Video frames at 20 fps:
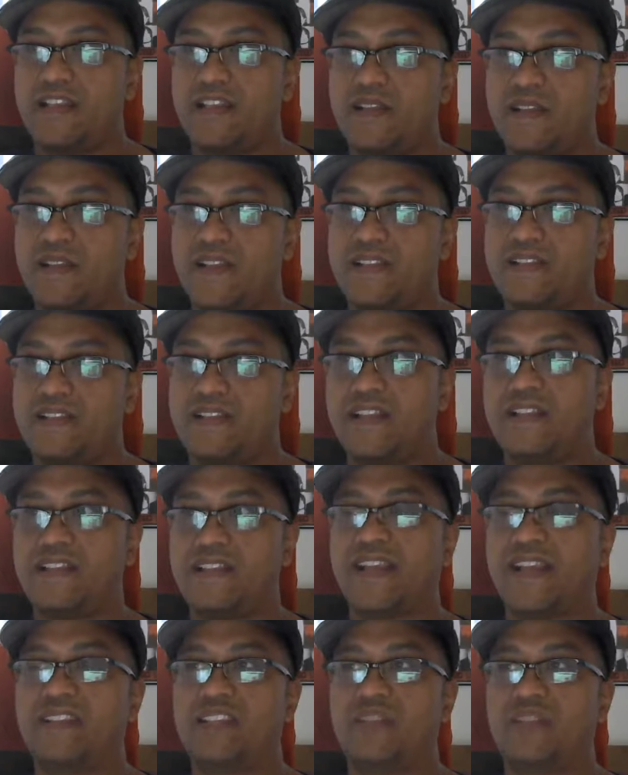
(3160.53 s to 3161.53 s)
it's
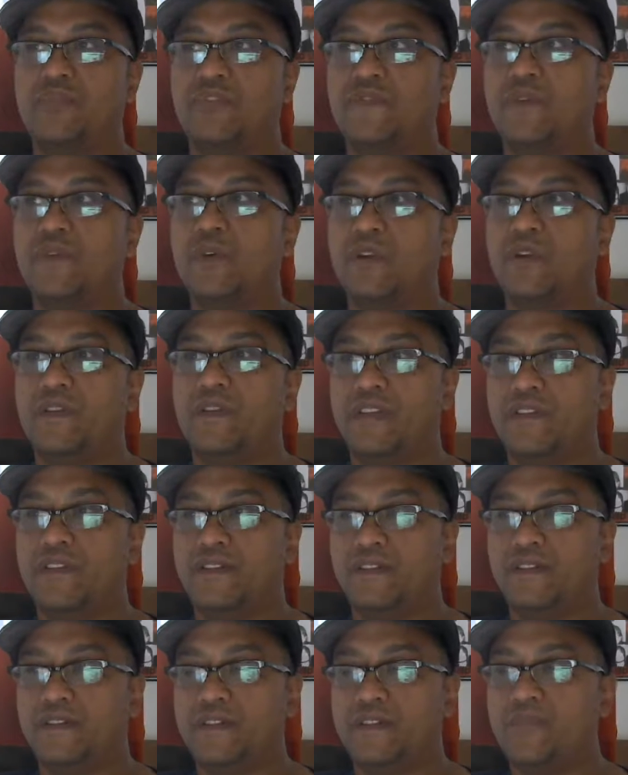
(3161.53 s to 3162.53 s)
like I said before,
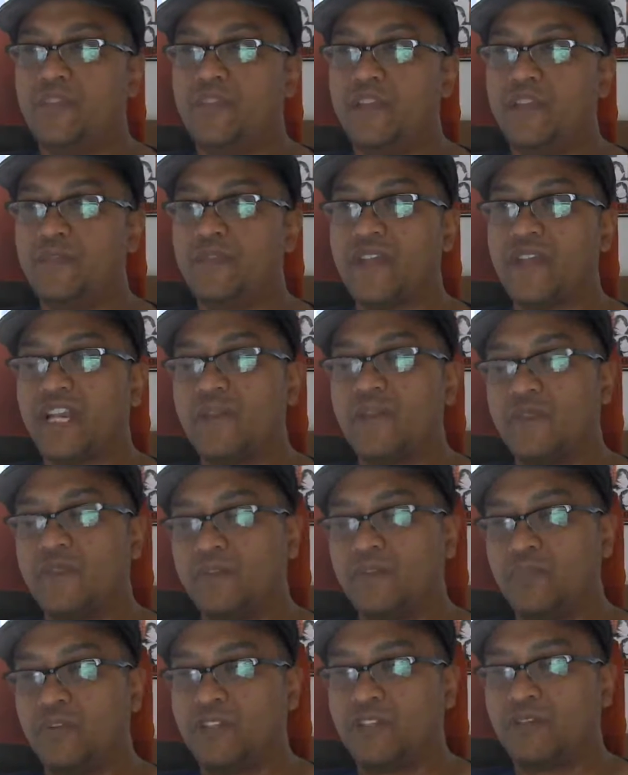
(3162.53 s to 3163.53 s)
the people that come
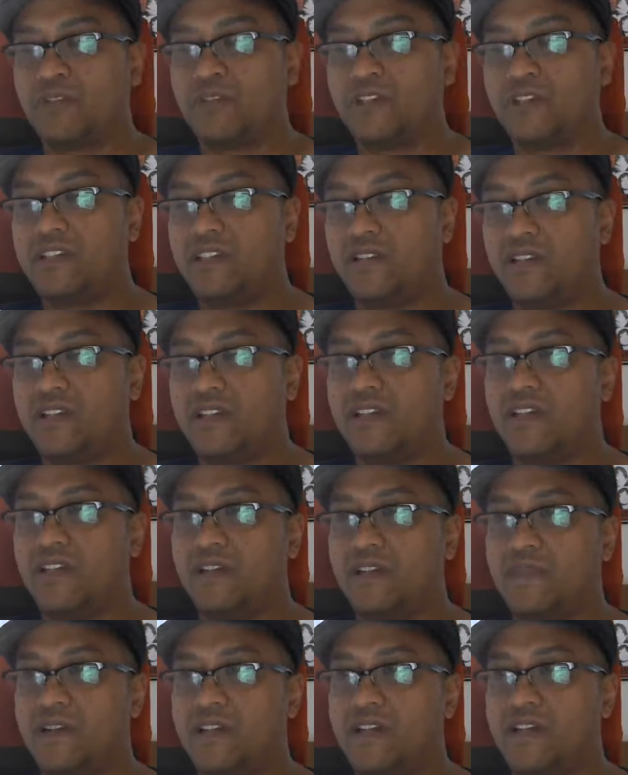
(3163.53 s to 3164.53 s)
up with the criteria
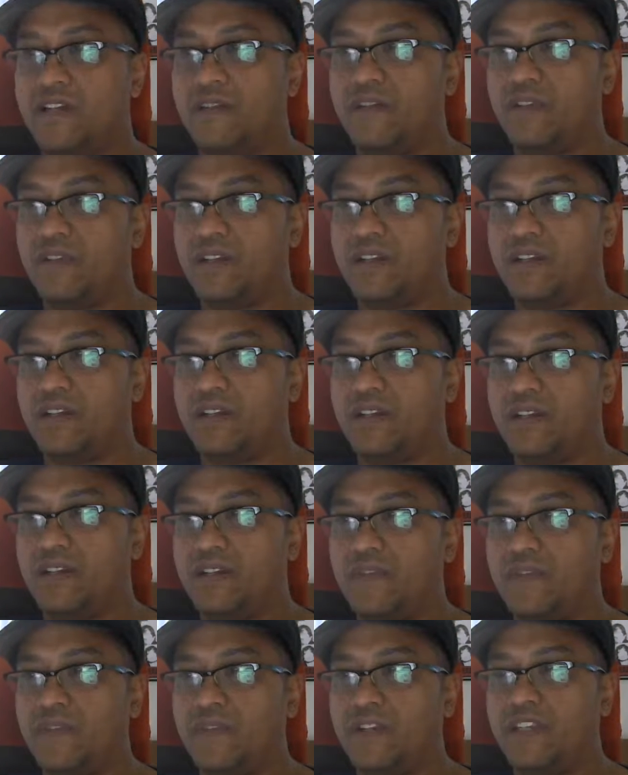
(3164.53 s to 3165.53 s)
of
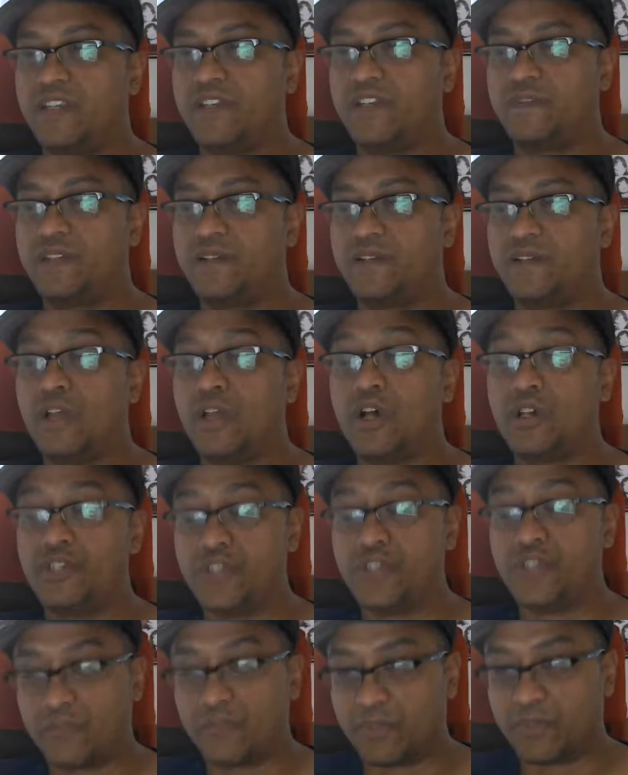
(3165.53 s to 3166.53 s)
a gifted long
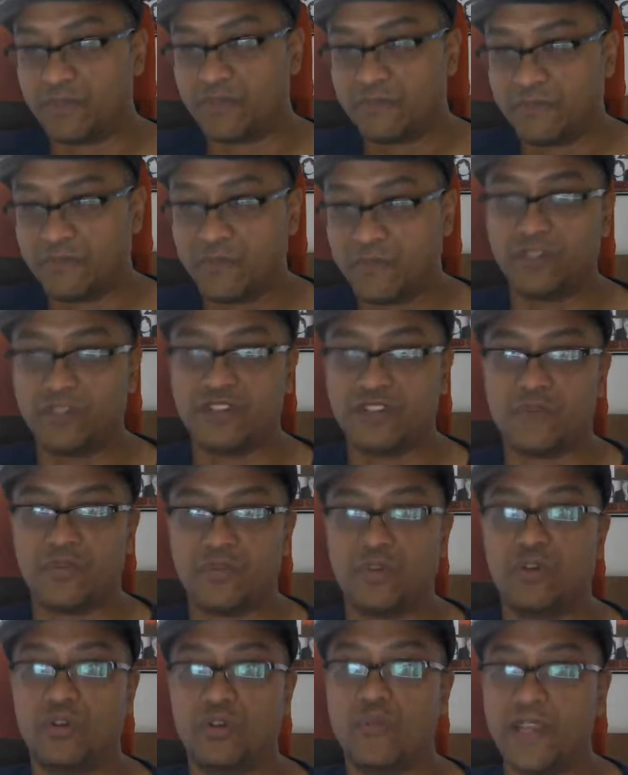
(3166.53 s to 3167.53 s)
jumper, for example,
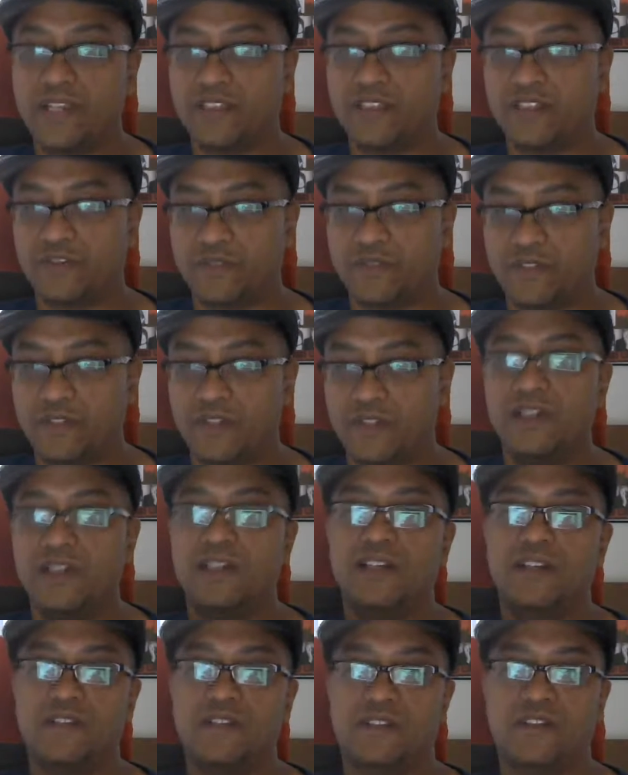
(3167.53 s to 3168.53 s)
or a weightlifter,
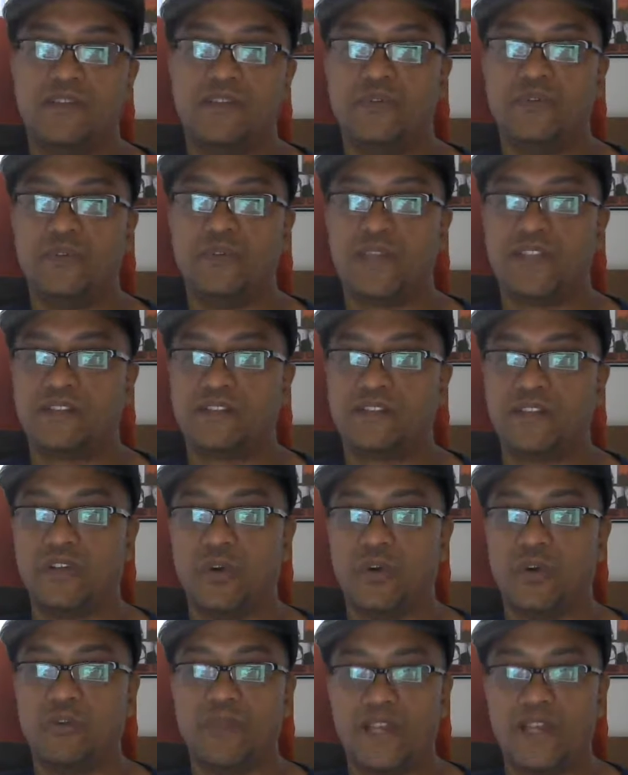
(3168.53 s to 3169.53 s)
to who gets the
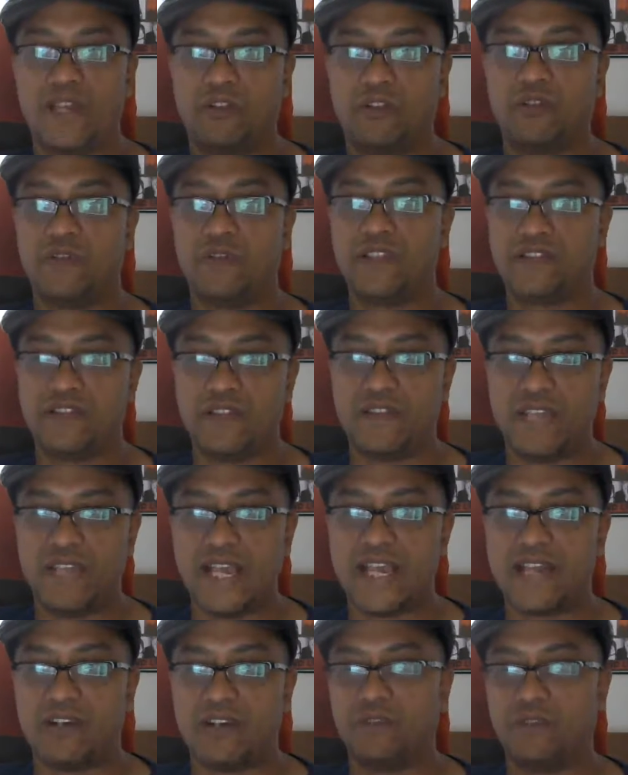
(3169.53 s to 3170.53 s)
gold medal or this and
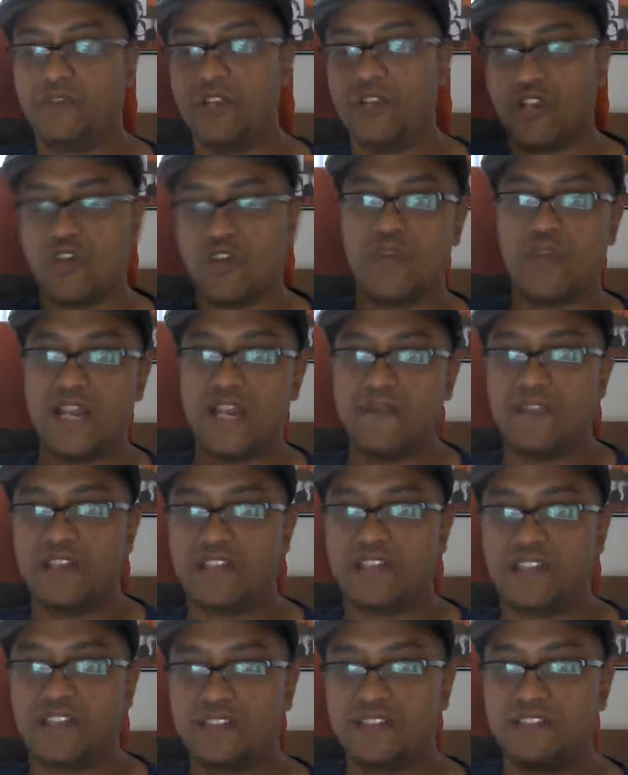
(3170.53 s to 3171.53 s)
that, or whatever the
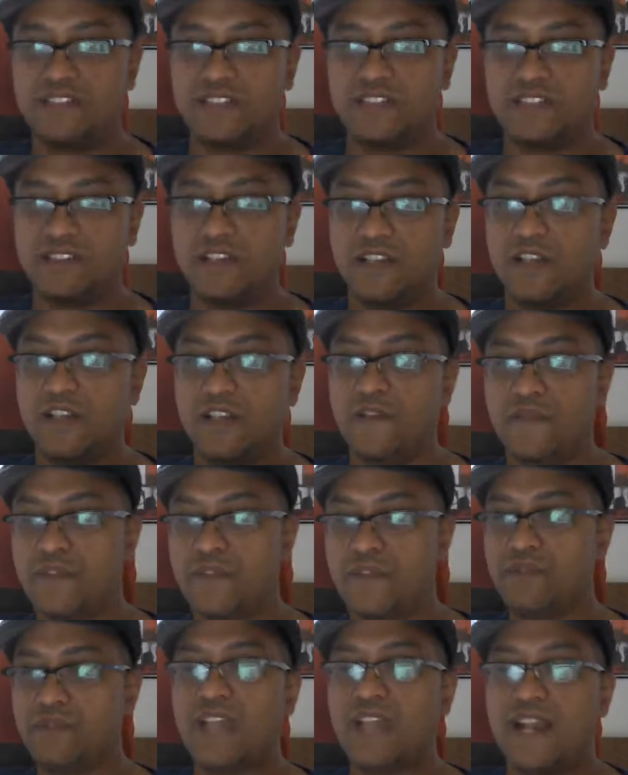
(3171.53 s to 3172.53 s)
distance is,
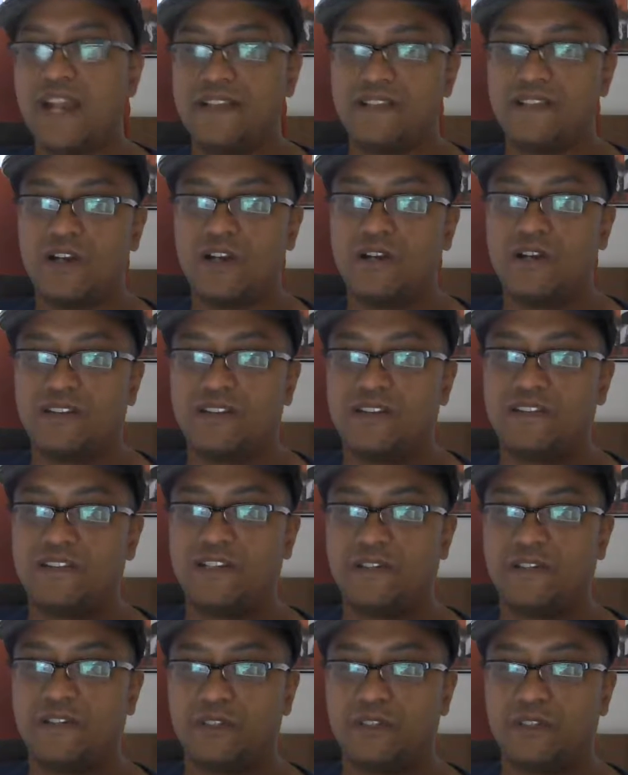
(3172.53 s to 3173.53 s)
those guys aren't
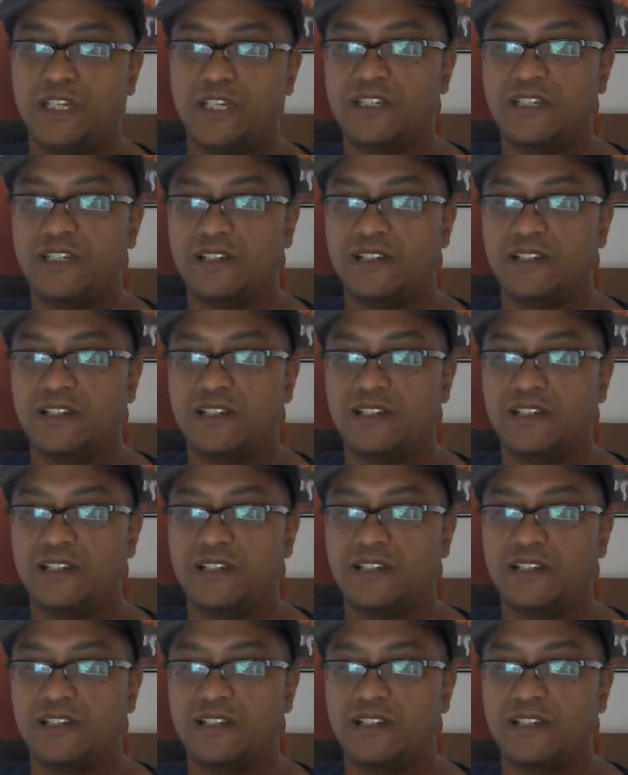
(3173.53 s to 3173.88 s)
necessarily